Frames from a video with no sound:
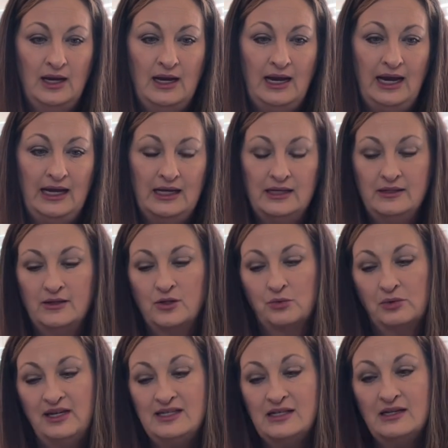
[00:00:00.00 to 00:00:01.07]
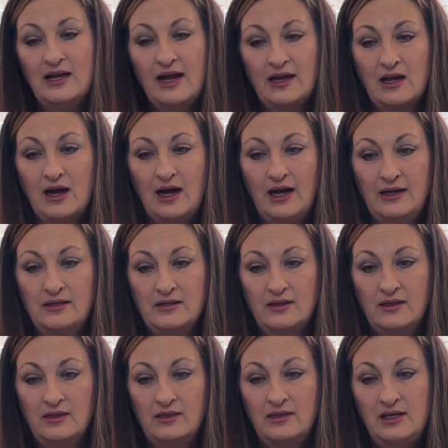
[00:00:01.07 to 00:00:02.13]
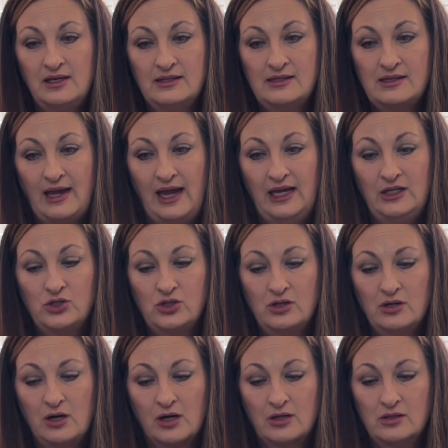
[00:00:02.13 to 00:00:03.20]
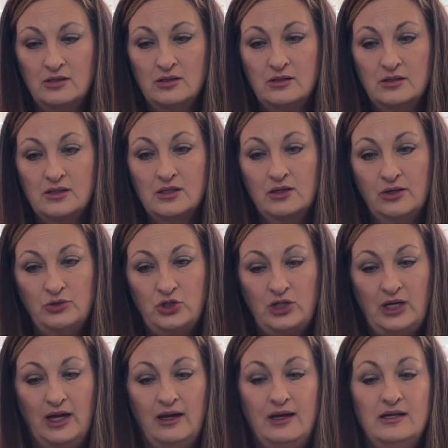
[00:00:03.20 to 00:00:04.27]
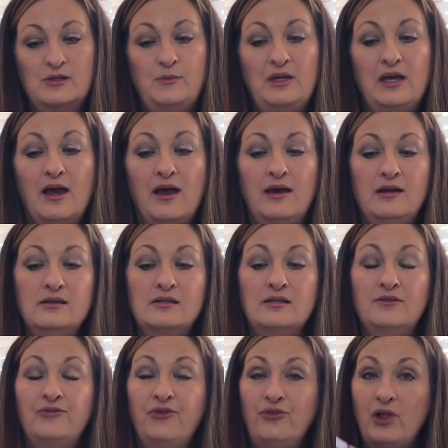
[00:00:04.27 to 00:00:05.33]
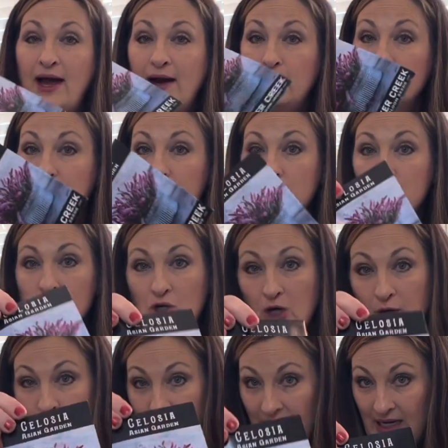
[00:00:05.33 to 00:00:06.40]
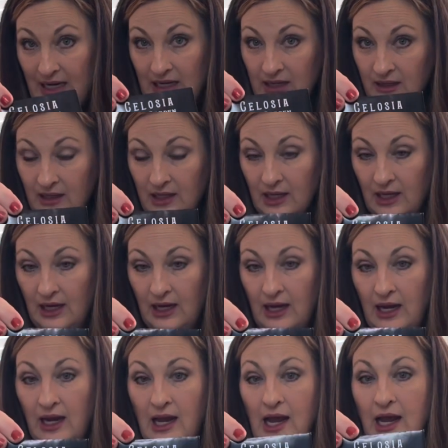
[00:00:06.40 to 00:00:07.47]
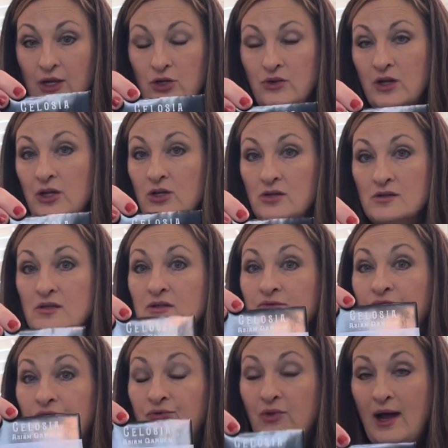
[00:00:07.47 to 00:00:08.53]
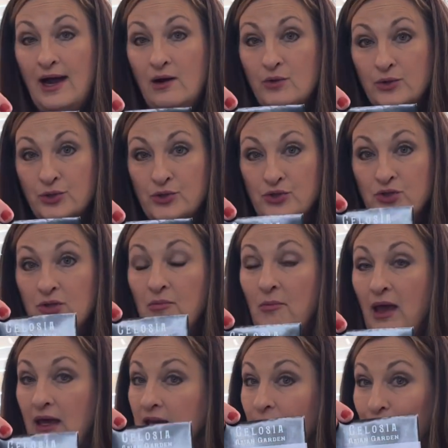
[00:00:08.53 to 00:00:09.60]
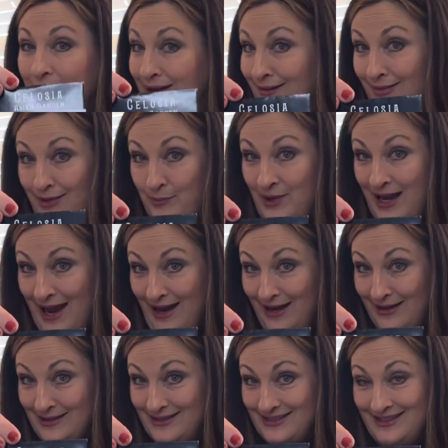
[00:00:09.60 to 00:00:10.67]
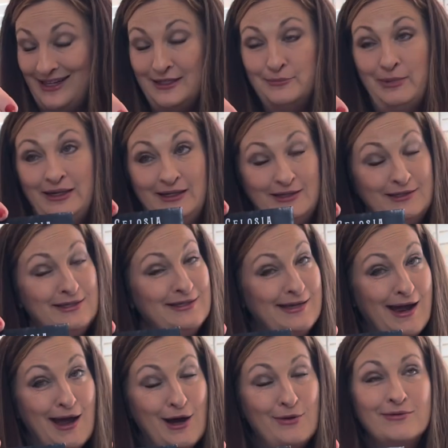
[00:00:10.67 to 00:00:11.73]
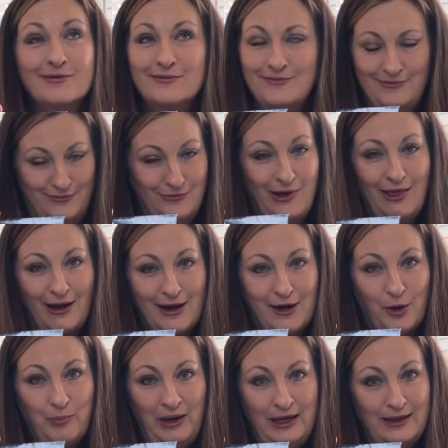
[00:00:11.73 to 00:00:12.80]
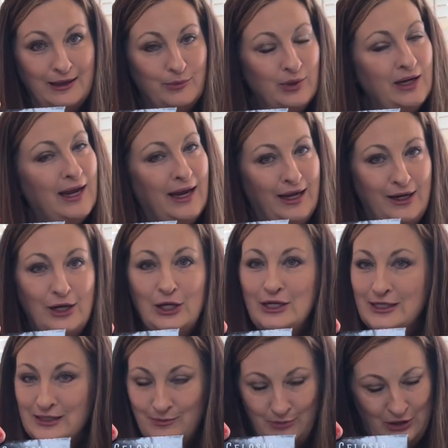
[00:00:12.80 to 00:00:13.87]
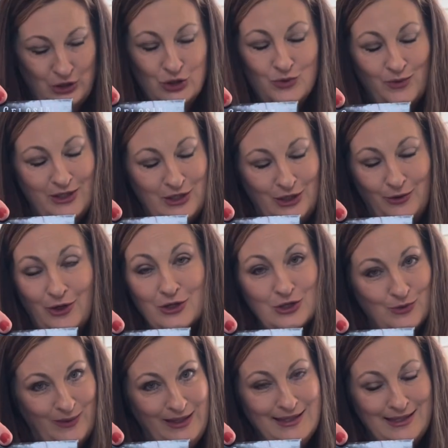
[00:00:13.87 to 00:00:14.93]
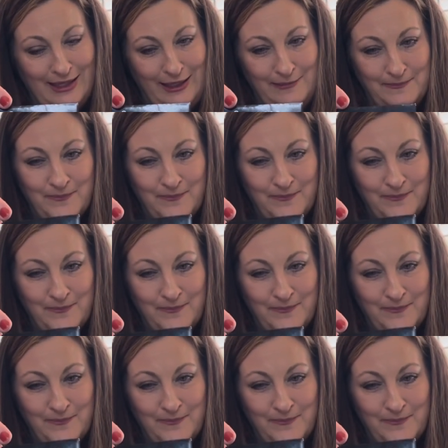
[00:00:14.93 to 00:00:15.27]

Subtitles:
And the reason I got this Asian garden celosia is because the flowers are pink, and you can use the flowers to make pink lemonade. And being in the South, we like our pink lemonade as much as we do our sweet tea.